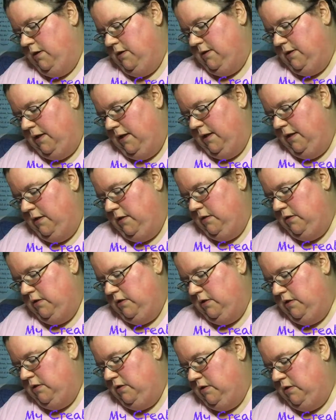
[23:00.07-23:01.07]
inside
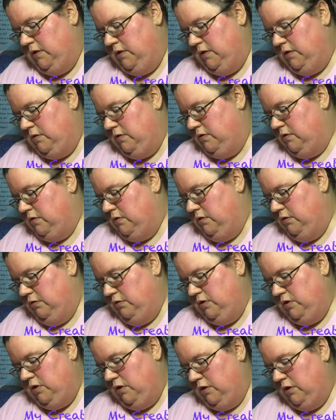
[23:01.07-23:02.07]
to
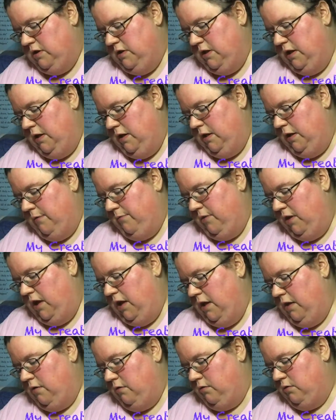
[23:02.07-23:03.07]
start setting up the
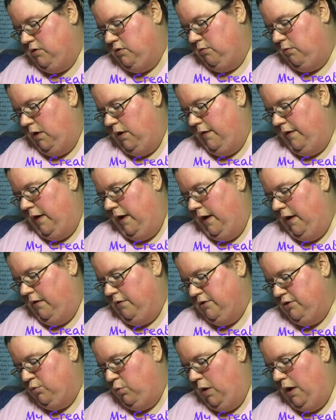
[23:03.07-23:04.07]
candles around the
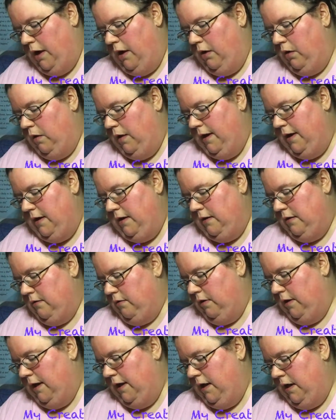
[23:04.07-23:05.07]
house while
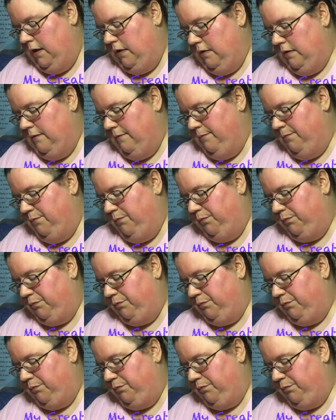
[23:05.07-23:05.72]
lighting them.